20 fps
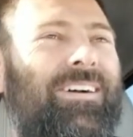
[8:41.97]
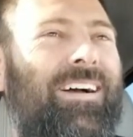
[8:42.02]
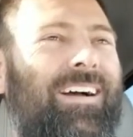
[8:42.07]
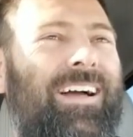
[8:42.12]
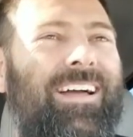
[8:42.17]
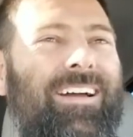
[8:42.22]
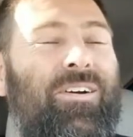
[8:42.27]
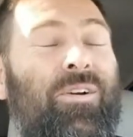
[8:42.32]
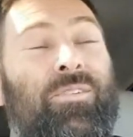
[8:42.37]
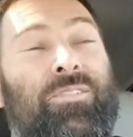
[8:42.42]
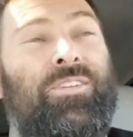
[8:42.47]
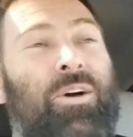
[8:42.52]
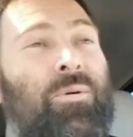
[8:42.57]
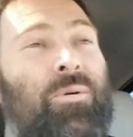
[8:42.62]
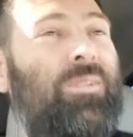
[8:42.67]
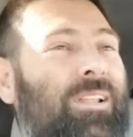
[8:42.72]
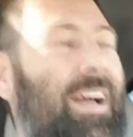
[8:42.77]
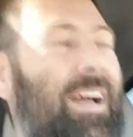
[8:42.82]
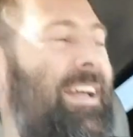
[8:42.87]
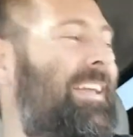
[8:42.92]
or don't
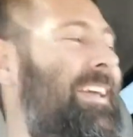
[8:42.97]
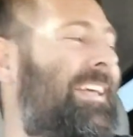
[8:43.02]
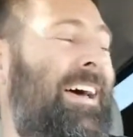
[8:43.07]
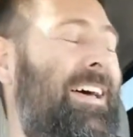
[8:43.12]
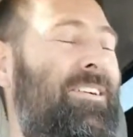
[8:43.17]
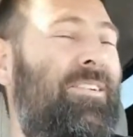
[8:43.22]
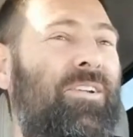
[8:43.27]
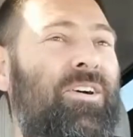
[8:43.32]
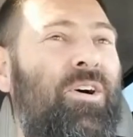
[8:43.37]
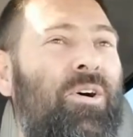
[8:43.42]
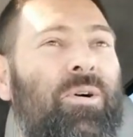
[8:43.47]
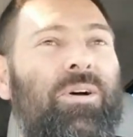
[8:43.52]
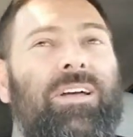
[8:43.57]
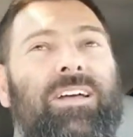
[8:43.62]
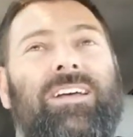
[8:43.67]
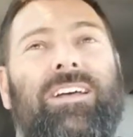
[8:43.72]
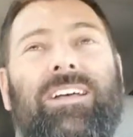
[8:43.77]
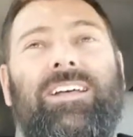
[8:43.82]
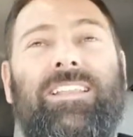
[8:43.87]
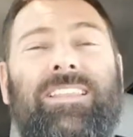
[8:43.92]
like it, I don't know.
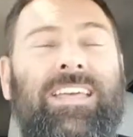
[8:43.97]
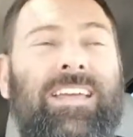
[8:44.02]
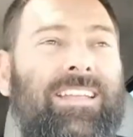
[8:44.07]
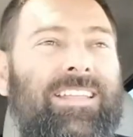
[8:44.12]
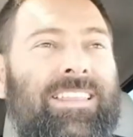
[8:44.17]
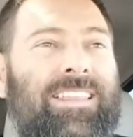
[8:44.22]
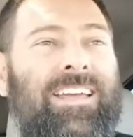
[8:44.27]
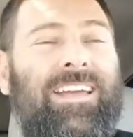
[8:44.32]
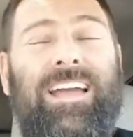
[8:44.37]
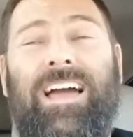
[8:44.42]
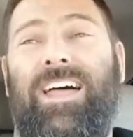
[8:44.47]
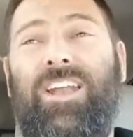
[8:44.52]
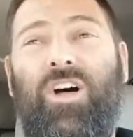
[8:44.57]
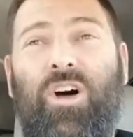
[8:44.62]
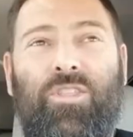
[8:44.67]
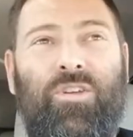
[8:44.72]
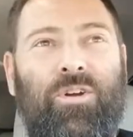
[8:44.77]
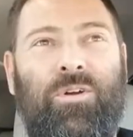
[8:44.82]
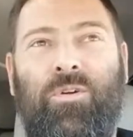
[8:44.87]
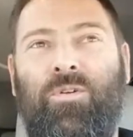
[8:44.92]
They got all their
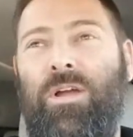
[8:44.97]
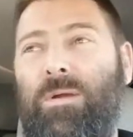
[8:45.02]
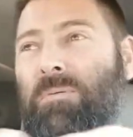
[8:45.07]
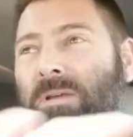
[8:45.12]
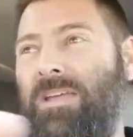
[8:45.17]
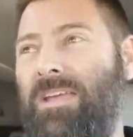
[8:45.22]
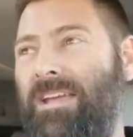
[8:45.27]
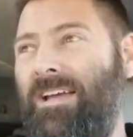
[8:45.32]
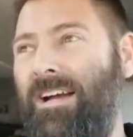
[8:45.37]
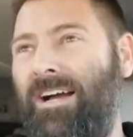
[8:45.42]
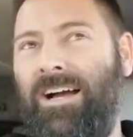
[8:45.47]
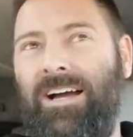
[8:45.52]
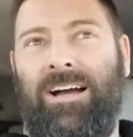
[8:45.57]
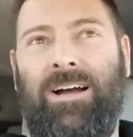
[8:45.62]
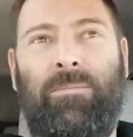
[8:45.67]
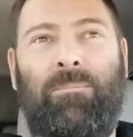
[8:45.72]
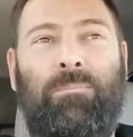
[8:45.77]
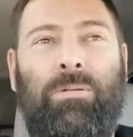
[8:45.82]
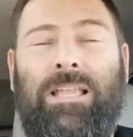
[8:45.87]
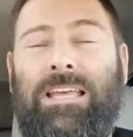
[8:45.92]
creepy
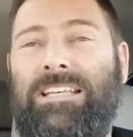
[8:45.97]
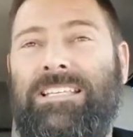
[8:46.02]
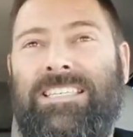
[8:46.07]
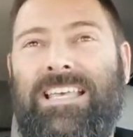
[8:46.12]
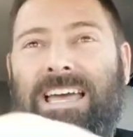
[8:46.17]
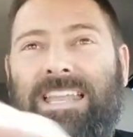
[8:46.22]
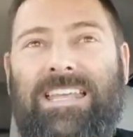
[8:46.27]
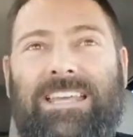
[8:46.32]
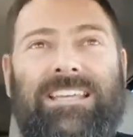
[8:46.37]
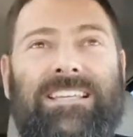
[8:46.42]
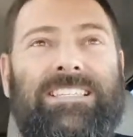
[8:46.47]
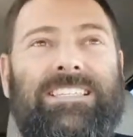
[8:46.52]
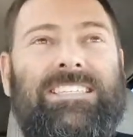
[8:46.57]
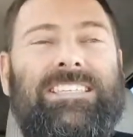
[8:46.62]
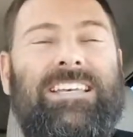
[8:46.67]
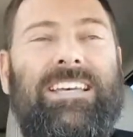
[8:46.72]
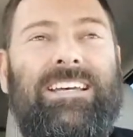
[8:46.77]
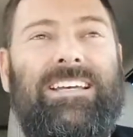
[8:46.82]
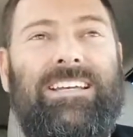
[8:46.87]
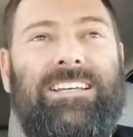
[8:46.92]
place settings
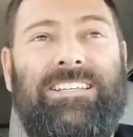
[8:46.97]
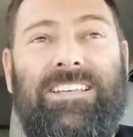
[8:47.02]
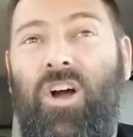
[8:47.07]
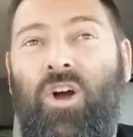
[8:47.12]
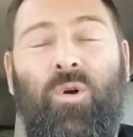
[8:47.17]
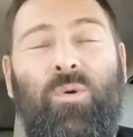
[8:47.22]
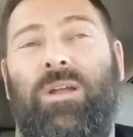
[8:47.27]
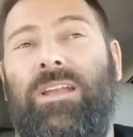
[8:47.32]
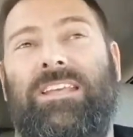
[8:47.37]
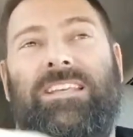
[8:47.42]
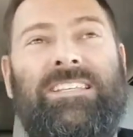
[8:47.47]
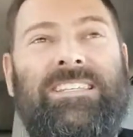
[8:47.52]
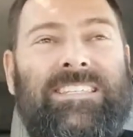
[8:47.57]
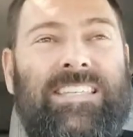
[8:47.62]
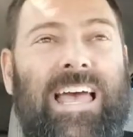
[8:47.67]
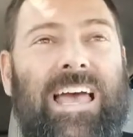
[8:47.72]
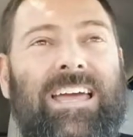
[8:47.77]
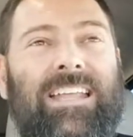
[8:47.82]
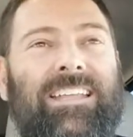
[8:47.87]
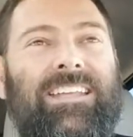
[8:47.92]
already set
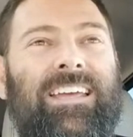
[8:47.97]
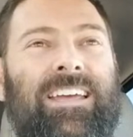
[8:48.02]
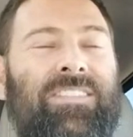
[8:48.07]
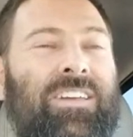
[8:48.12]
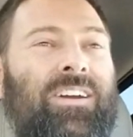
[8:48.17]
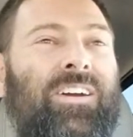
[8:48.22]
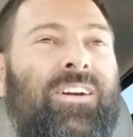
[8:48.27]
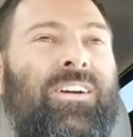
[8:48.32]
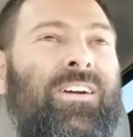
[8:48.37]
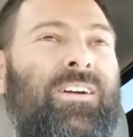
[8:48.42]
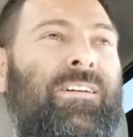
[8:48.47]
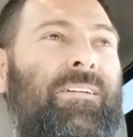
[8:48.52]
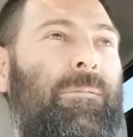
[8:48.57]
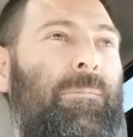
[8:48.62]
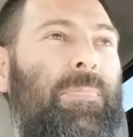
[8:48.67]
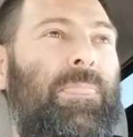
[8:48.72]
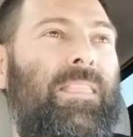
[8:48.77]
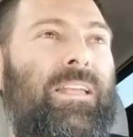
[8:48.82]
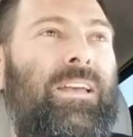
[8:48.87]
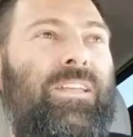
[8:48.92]
in their
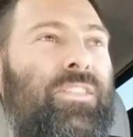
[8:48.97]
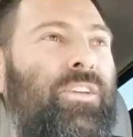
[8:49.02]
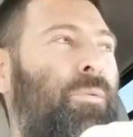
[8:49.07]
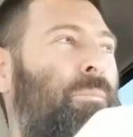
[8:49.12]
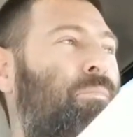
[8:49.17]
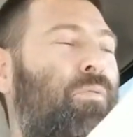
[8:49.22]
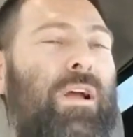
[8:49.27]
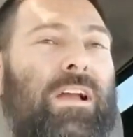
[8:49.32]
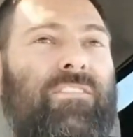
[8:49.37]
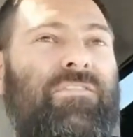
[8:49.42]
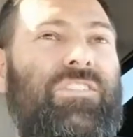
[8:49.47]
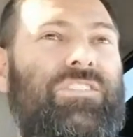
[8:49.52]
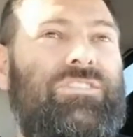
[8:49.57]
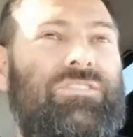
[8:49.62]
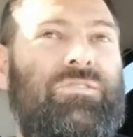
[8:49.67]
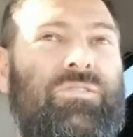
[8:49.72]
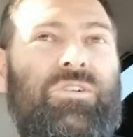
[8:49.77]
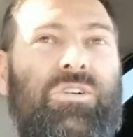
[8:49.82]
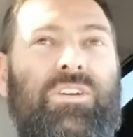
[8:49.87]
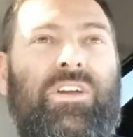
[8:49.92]
breakfast
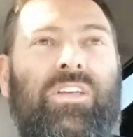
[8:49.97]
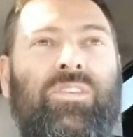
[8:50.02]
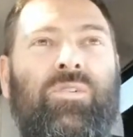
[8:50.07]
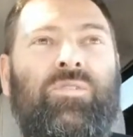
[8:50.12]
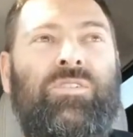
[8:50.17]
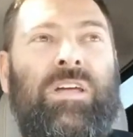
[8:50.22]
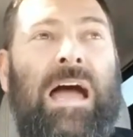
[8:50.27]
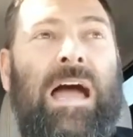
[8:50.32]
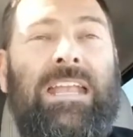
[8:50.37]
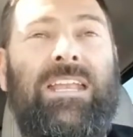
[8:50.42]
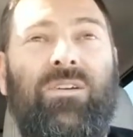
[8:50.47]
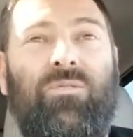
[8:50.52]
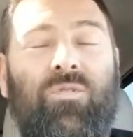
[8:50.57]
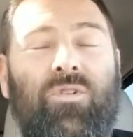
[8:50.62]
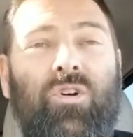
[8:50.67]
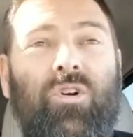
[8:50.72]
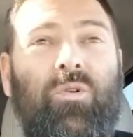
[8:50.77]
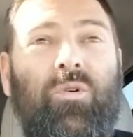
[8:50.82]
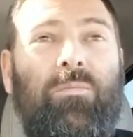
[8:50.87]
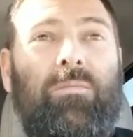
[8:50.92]
nook and their dining
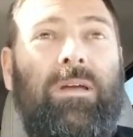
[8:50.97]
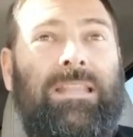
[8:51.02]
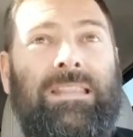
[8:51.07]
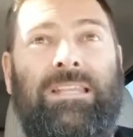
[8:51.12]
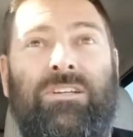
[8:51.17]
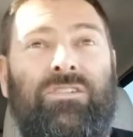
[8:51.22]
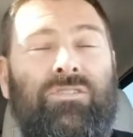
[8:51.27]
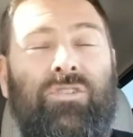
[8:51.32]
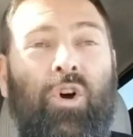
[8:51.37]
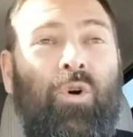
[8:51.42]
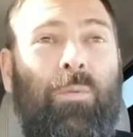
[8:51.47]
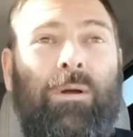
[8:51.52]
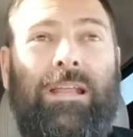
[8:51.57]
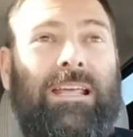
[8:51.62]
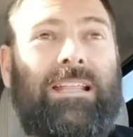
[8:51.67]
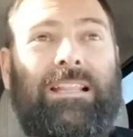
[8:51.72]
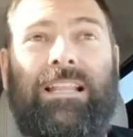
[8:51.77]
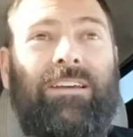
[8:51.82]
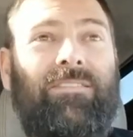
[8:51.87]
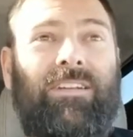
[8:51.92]
room, and there's nobody
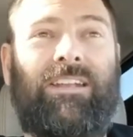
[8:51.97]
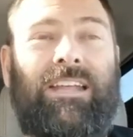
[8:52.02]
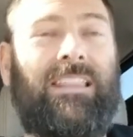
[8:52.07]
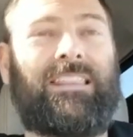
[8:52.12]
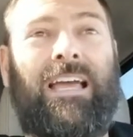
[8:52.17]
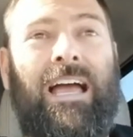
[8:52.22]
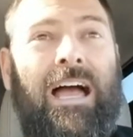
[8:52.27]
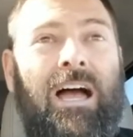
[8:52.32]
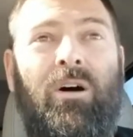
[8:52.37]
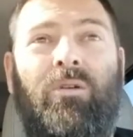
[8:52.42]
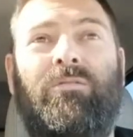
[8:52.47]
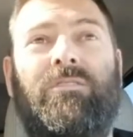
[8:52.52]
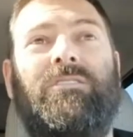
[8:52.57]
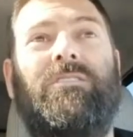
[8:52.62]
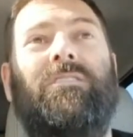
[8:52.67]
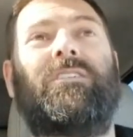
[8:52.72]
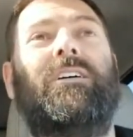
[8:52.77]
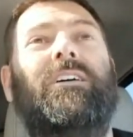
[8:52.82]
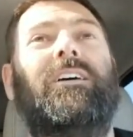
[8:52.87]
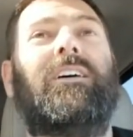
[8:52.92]
living at the house.
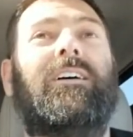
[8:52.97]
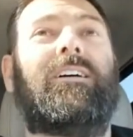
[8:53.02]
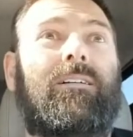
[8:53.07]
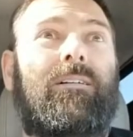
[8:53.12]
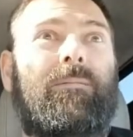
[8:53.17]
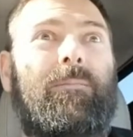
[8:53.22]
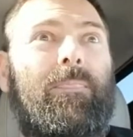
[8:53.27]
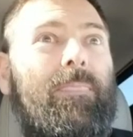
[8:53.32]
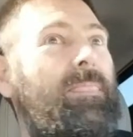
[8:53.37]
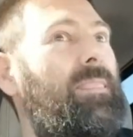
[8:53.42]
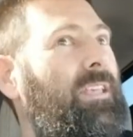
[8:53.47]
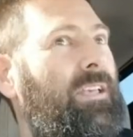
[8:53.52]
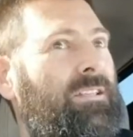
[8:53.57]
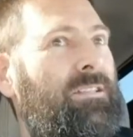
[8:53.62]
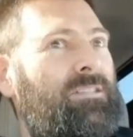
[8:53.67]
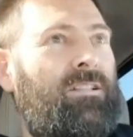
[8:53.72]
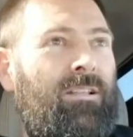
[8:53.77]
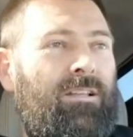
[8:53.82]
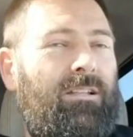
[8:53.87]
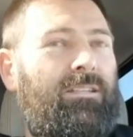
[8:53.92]
So
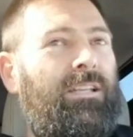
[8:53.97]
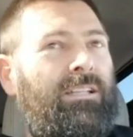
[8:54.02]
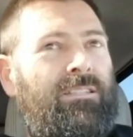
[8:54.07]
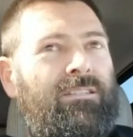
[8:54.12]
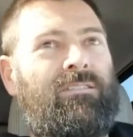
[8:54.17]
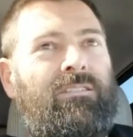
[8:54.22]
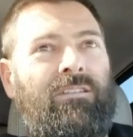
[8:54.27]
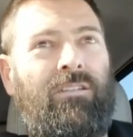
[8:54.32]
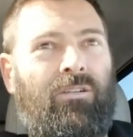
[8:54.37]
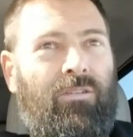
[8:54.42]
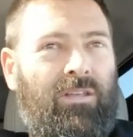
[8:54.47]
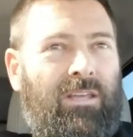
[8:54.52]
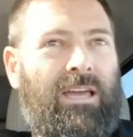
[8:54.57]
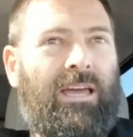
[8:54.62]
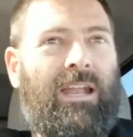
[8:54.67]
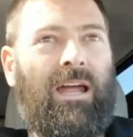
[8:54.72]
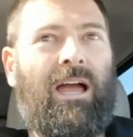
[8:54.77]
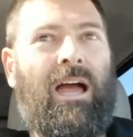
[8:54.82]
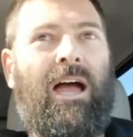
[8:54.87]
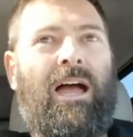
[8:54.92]
look, that's, you got a
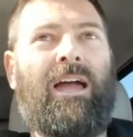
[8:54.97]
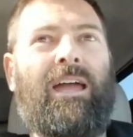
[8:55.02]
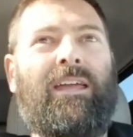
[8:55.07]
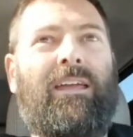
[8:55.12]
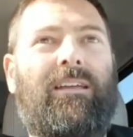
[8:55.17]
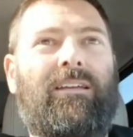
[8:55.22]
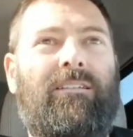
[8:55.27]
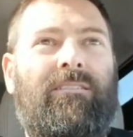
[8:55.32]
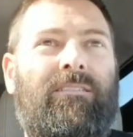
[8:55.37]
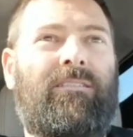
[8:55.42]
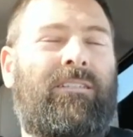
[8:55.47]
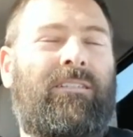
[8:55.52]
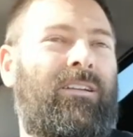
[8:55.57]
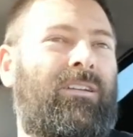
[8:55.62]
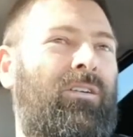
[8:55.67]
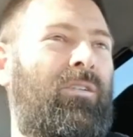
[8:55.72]
high, could